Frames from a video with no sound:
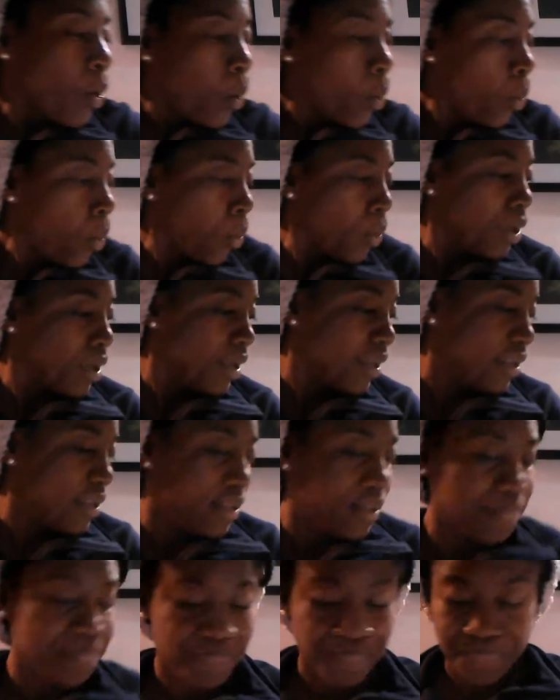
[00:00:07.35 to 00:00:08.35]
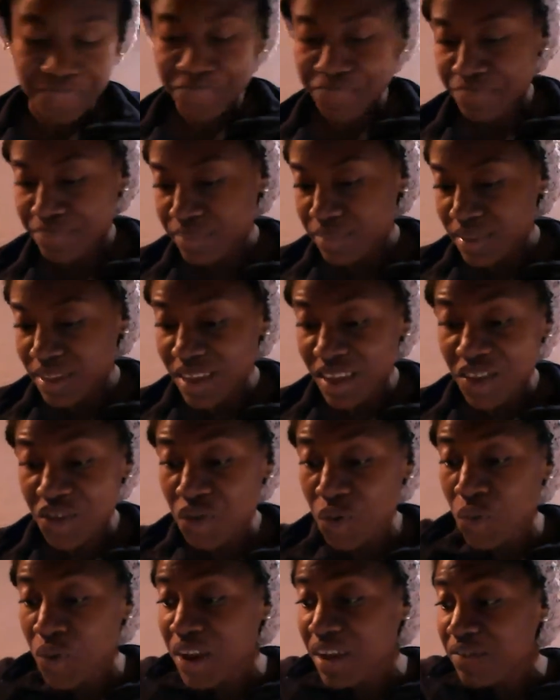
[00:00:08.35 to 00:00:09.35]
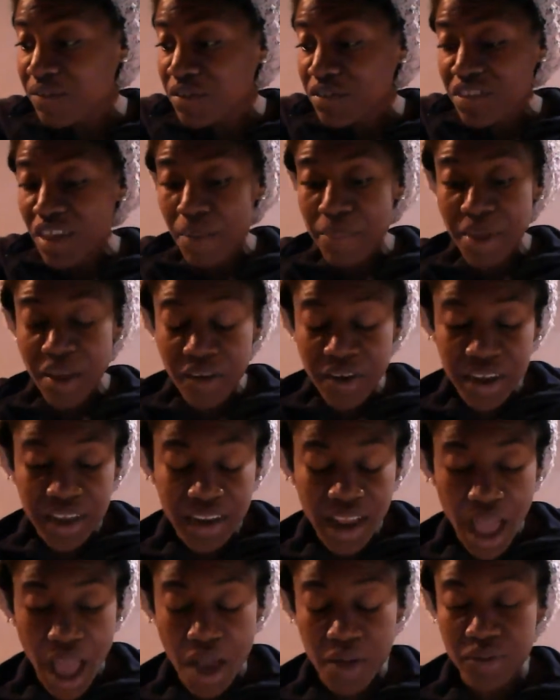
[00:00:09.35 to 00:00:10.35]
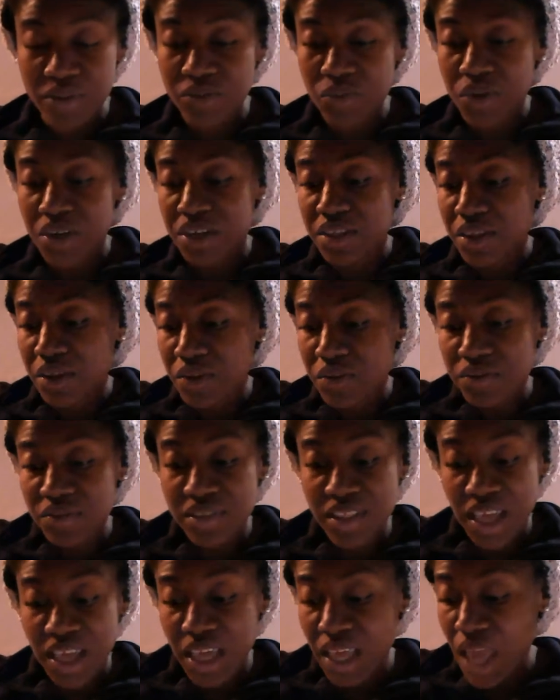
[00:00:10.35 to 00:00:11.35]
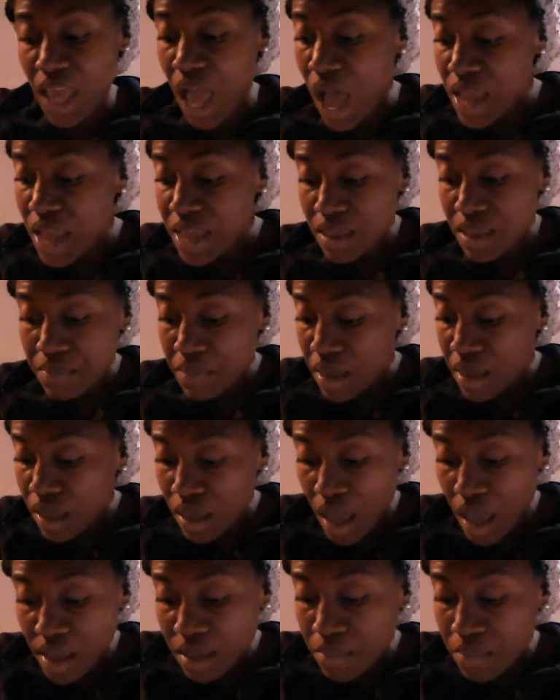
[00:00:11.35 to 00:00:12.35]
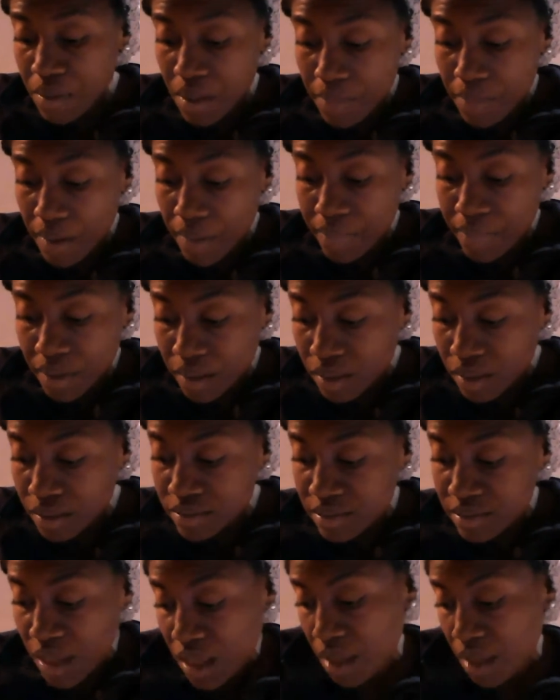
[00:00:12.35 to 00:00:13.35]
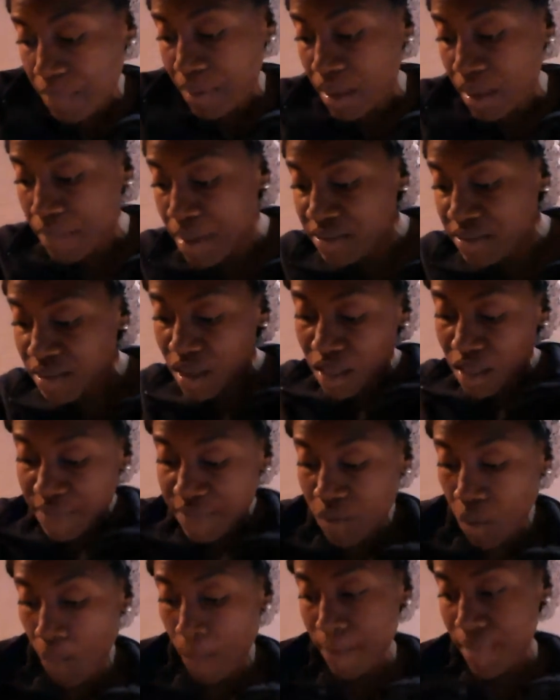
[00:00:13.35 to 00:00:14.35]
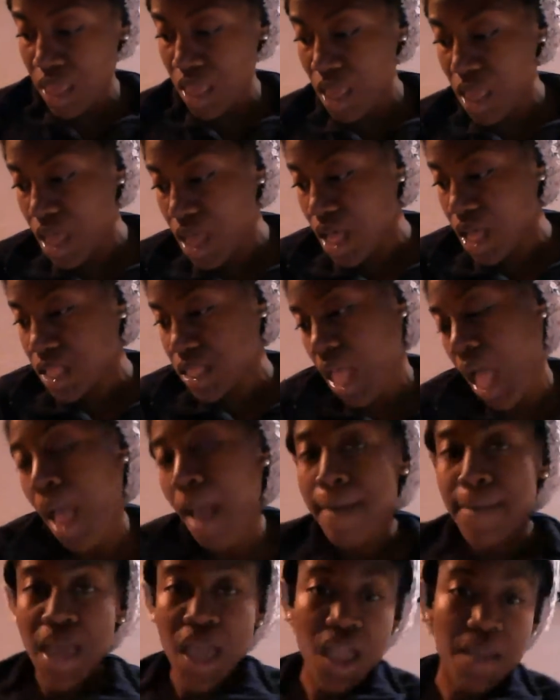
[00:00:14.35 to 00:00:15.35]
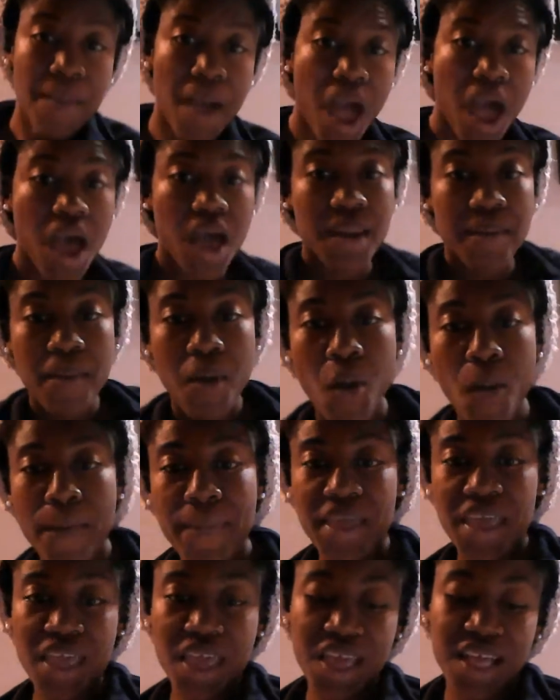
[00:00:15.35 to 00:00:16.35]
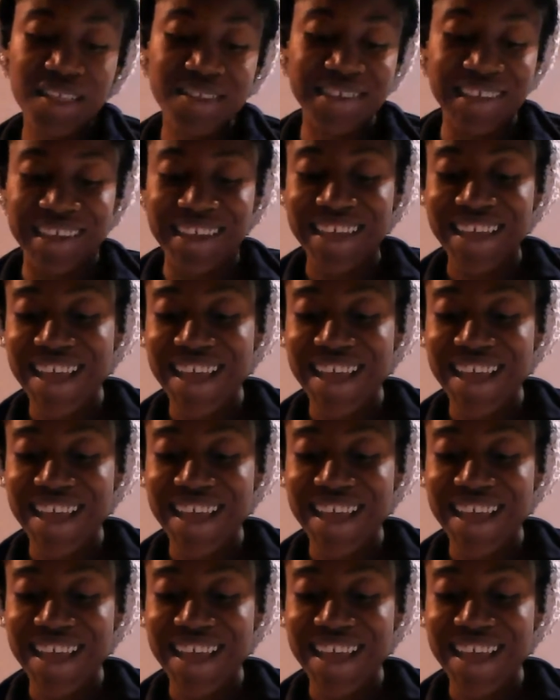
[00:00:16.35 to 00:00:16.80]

Whew. So when I first got married, I was one of those like I could pay my bills, I could pay my telephone bill, pay my automobile bills.